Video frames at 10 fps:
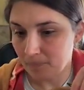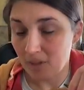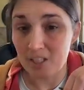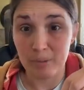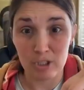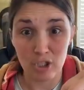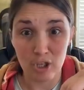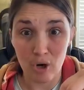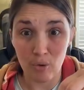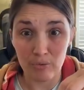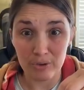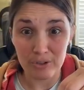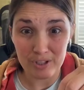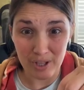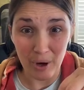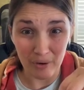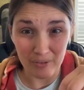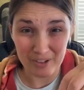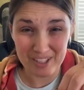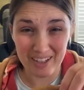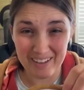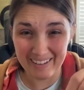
Especially the ovals. The ovals